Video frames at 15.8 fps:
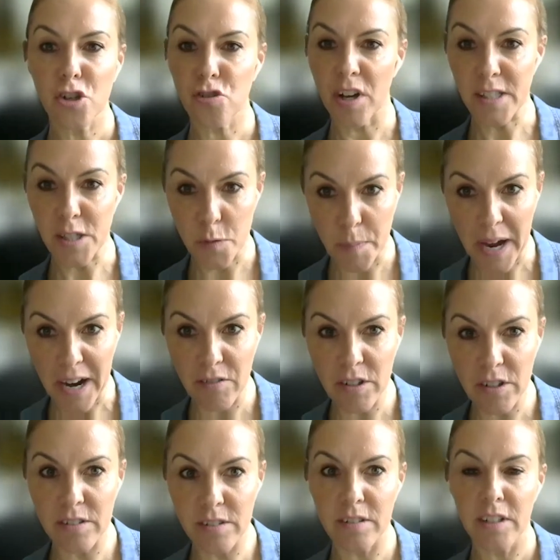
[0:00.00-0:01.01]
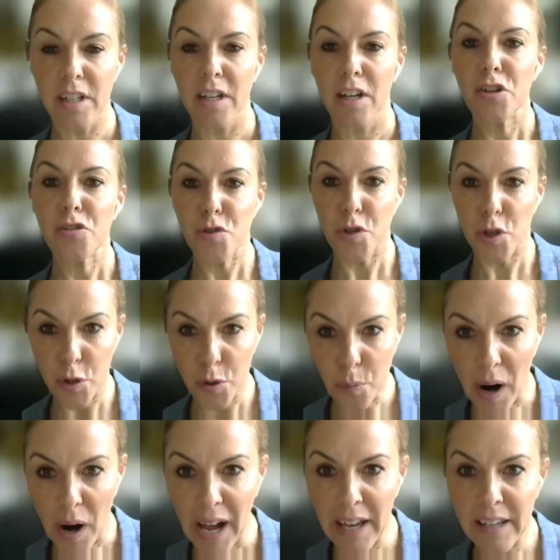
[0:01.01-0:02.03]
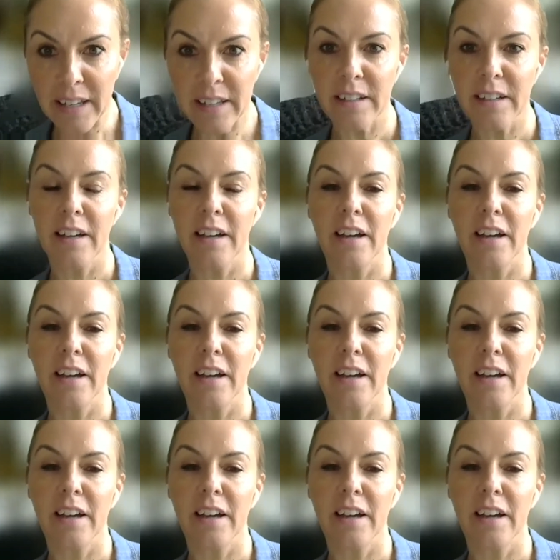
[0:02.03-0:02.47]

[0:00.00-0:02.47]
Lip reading: transparent, two-way.